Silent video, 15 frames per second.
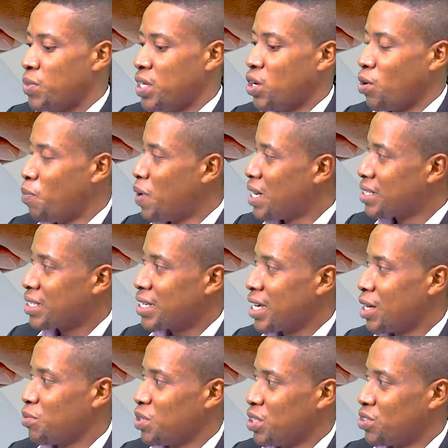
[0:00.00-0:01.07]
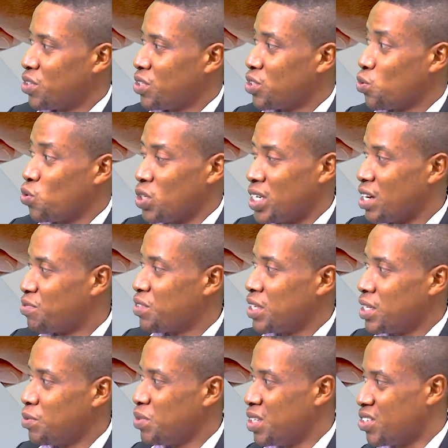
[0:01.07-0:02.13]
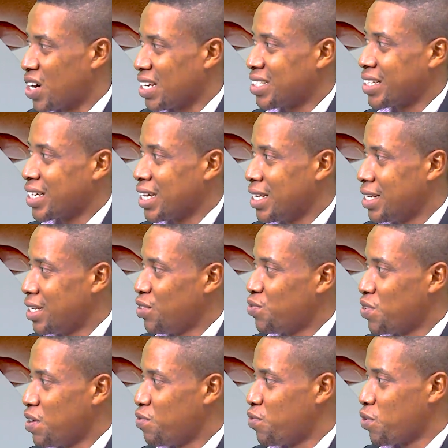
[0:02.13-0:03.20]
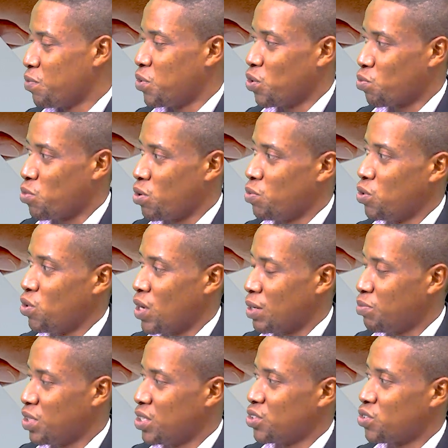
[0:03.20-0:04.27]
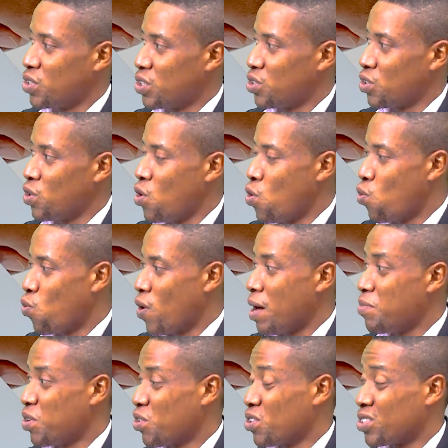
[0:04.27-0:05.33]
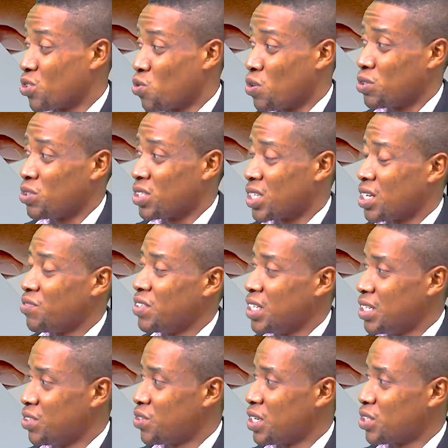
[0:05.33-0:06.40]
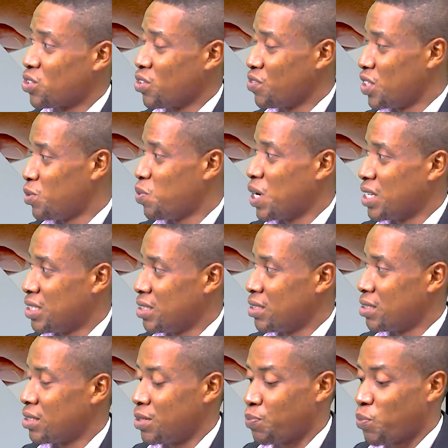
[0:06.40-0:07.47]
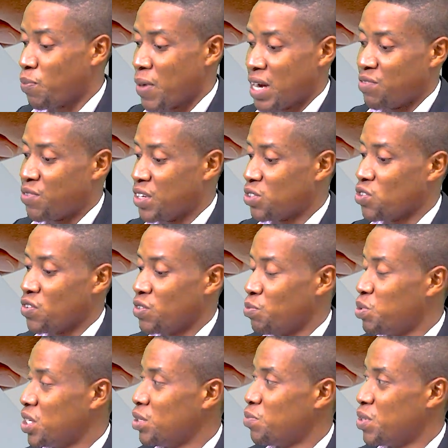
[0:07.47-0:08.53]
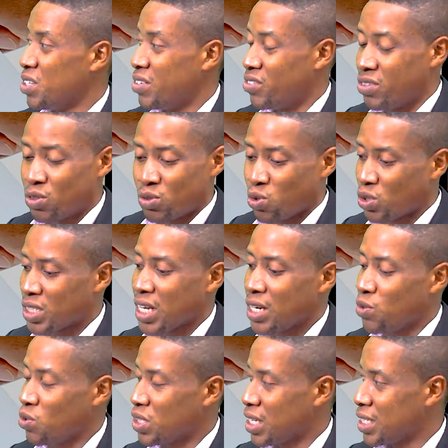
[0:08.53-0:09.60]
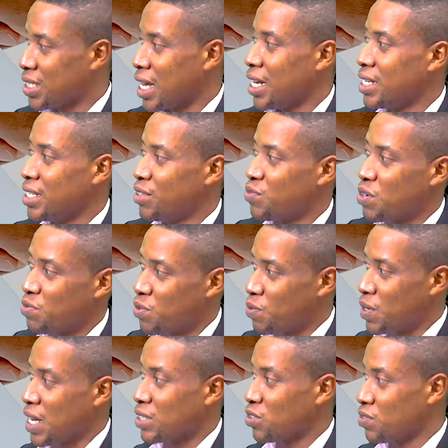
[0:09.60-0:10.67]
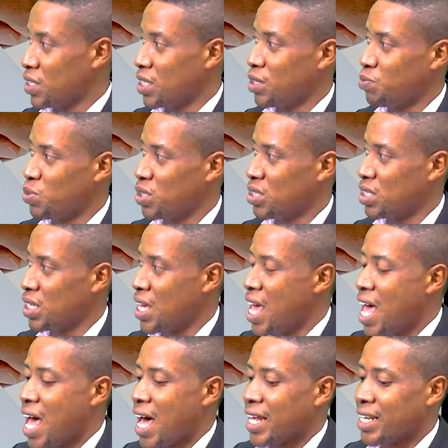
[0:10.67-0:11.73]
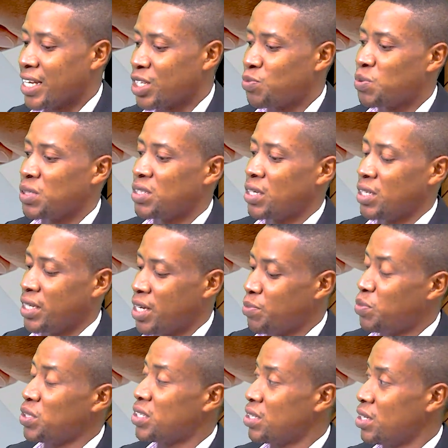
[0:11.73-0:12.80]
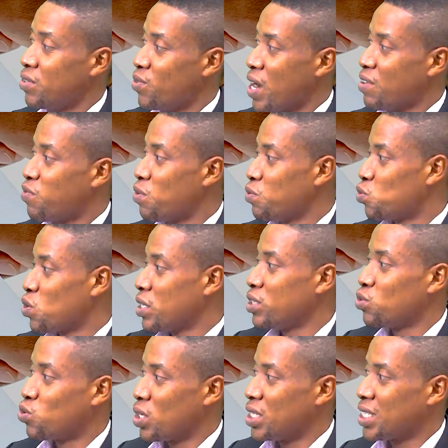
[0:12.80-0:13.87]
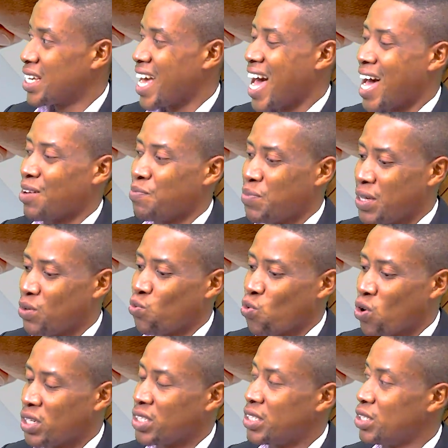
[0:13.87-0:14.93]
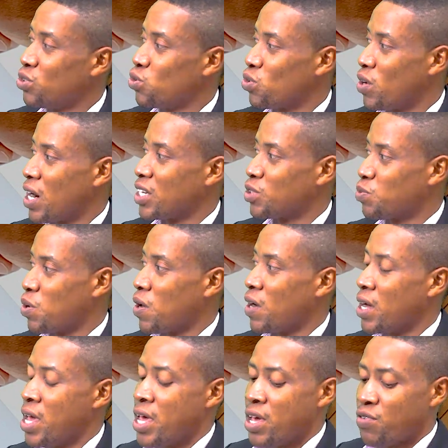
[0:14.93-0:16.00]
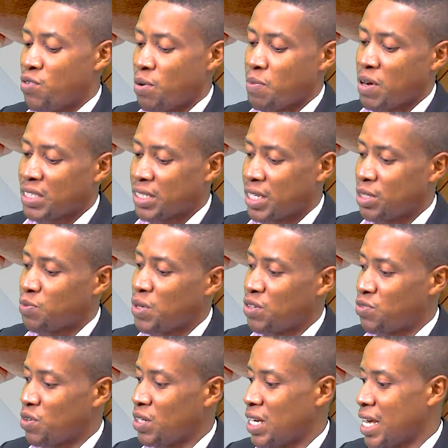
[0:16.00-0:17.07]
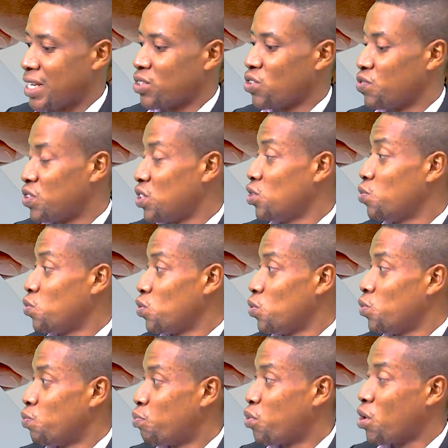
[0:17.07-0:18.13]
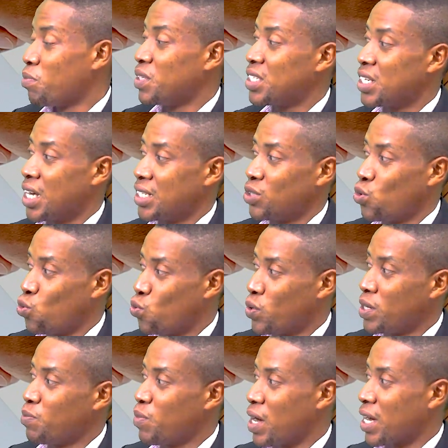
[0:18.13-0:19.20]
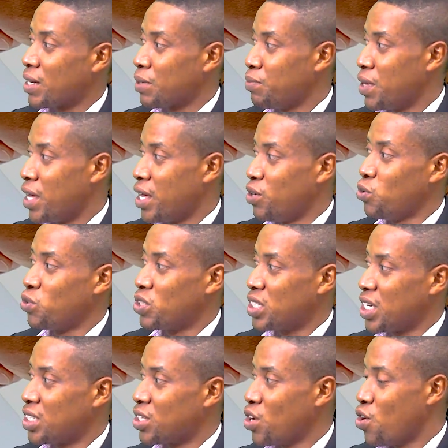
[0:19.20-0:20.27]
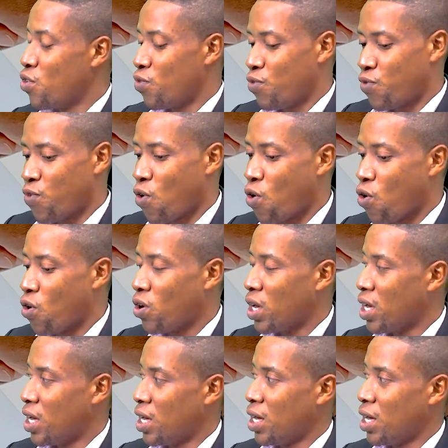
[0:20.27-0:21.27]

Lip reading: the Obaseki administration would definitely be drastically different from the Okpebholo administration. Why? Because they want to serve the interest of each party. The manifesto of the PDP totally was entirely different from that of the APC. And the APC right from 2020 had been wanting to grasp power. Remember statements from the likes of Tinubu promising that he will win back Edo State for